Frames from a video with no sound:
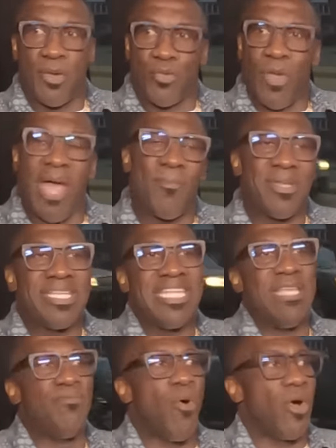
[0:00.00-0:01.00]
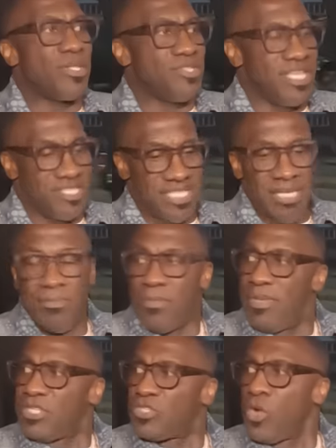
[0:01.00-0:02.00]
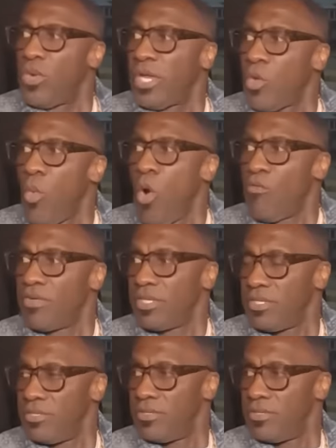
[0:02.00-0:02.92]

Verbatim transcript: and rap and D boys that seem to be so interwoven?